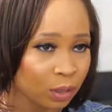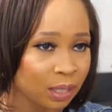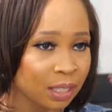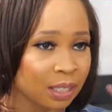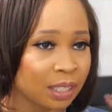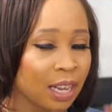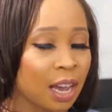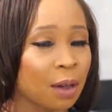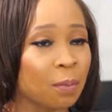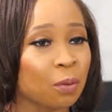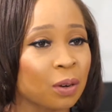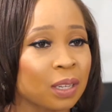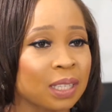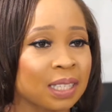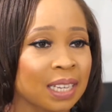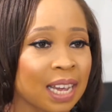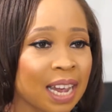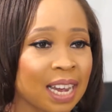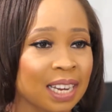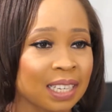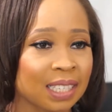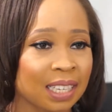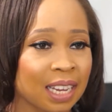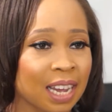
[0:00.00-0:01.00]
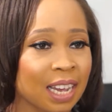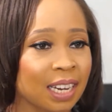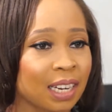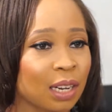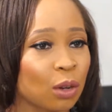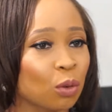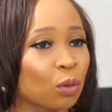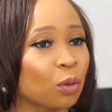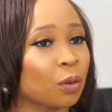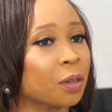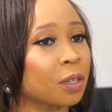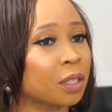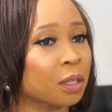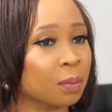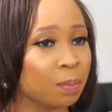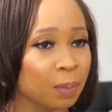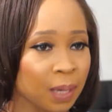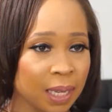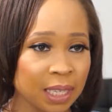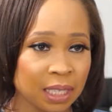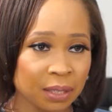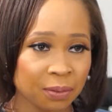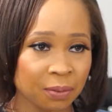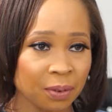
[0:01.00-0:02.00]
stay protected. They will not
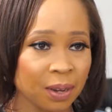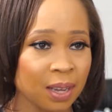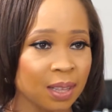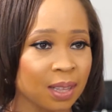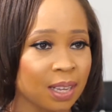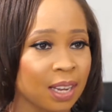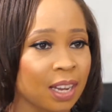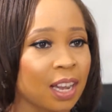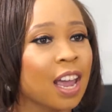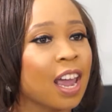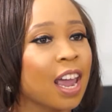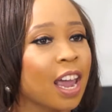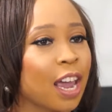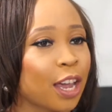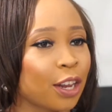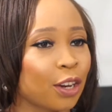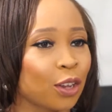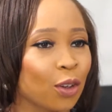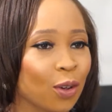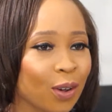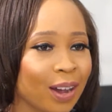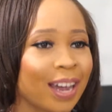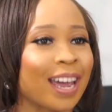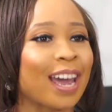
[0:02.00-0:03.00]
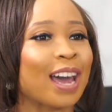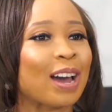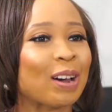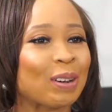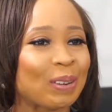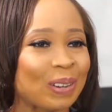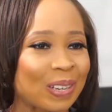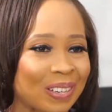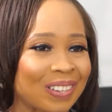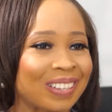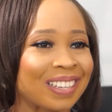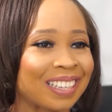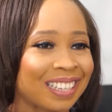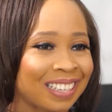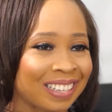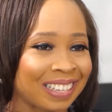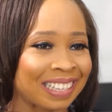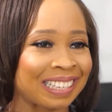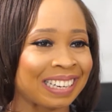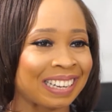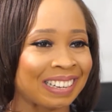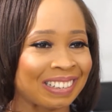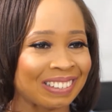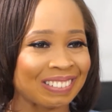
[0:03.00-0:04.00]
split further, and your hair will look a
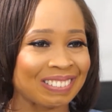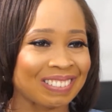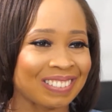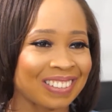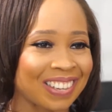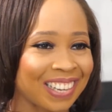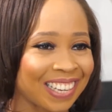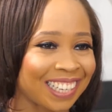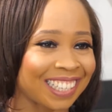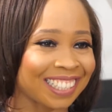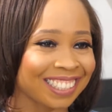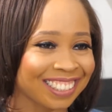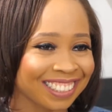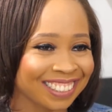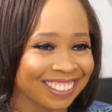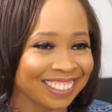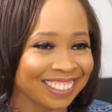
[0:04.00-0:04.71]
lot healthier.